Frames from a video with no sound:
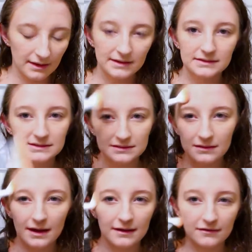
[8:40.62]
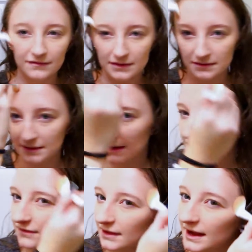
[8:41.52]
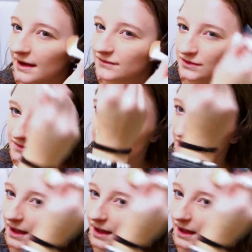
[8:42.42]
It still kind of feels like, I feel like I have to use a